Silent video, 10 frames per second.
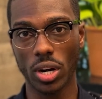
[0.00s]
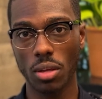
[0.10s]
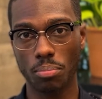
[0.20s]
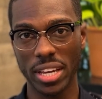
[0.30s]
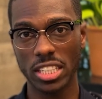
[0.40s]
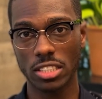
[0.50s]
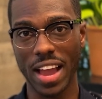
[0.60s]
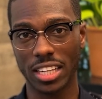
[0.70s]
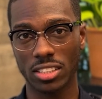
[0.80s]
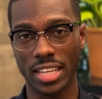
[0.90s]
of the biggest
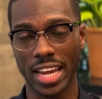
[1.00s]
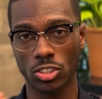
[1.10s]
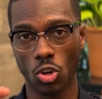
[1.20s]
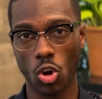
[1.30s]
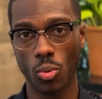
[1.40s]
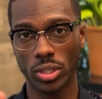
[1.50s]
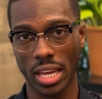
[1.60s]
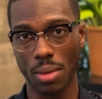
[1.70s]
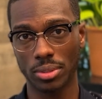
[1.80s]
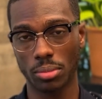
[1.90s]
factors that has always
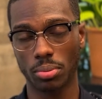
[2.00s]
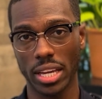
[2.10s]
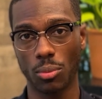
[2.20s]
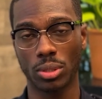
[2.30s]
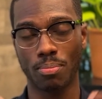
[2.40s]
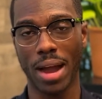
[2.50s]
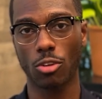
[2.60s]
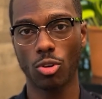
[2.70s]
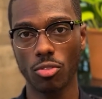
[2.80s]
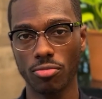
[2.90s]
came into play with my
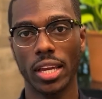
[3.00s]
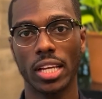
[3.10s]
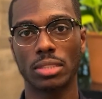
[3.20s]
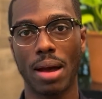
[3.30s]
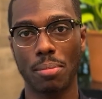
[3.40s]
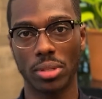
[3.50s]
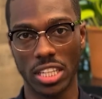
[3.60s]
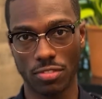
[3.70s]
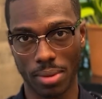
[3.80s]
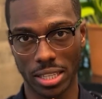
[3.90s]
growth is my
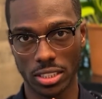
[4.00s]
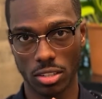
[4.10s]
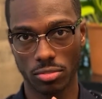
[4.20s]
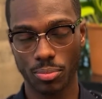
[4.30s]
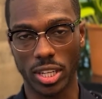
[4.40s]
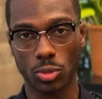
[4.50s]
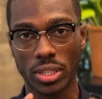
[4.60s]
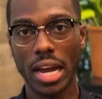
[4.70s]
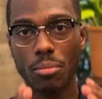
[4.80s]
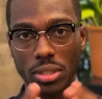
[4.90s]
belief in myself. Because
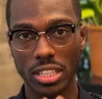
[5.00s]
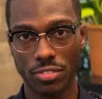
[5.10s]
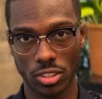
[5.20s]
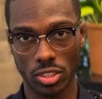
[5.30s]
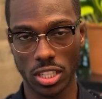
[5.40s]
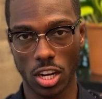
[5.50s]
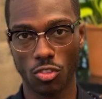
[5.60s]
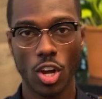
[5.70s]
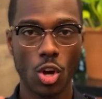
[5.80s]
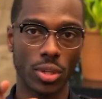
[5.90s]
without belief in yourself,
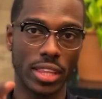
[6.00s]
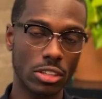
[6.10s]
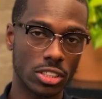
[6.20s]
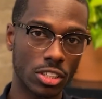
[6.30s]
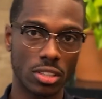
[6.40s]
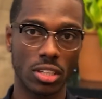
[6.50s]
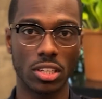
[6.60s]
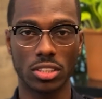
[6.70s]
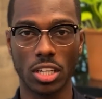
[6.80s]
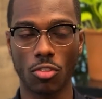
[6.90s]
without certainty in
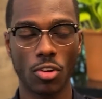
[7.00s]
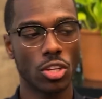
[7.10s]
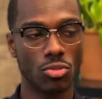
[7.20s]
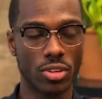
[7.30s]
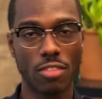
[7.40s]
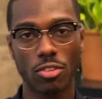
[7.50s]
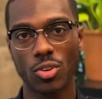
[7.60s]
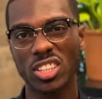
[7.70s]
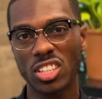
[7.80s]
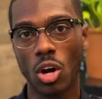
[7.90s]
yourself, you never
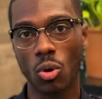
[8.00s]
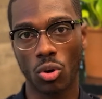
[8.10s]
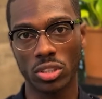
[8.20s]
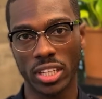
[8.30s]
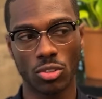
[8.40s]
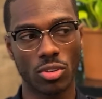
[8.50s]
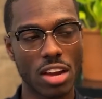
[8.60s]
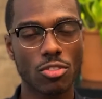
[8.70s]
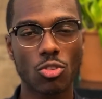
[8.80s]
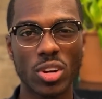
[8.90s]
really go all in. You
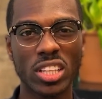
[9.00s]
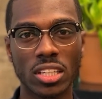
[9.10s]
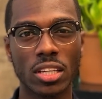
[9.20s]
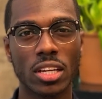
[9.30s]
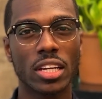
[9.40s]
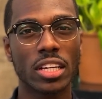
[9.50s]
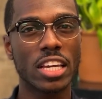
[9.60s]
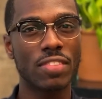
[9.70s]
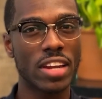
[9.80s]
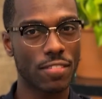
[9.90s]
never really
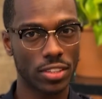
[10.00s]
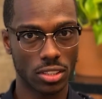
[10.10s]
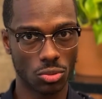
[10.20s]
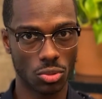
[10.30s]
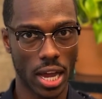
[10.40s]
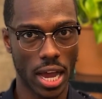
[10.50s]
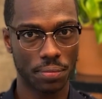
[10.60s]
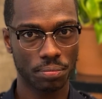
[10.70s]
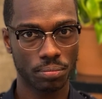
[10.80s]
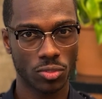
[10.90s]
give it everything you got.
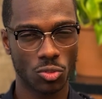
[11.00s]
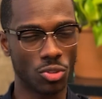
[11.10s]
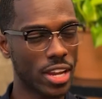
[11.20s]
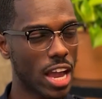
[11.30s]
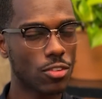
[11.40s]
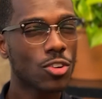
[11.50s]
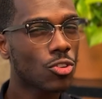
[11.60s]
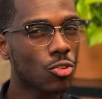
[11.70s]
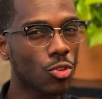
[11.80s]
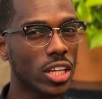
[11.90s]
You never
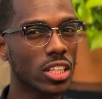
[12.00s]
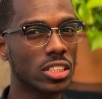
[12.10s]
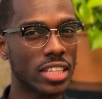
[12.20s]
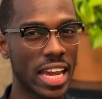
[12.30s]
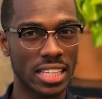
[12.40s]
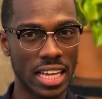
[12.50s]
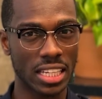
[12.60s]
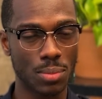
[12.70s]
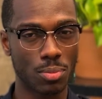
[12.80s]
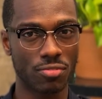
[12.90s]
really take that
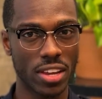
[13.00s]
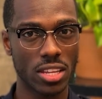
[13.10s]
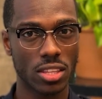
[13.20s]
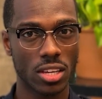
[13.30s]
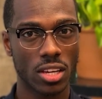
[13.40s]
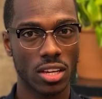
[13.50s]
leap of faith.